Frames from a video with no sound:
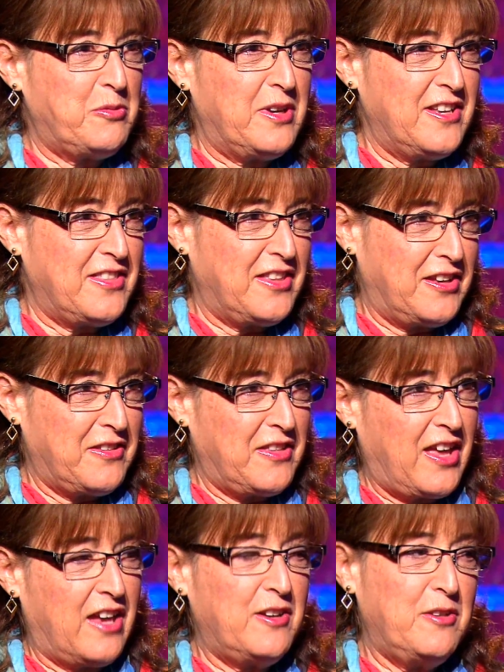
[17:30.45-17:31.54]
What do you think of
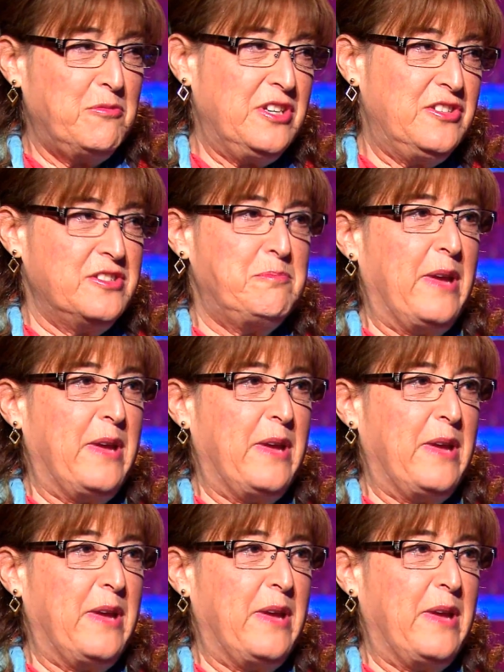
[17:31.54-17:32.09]
that? And we just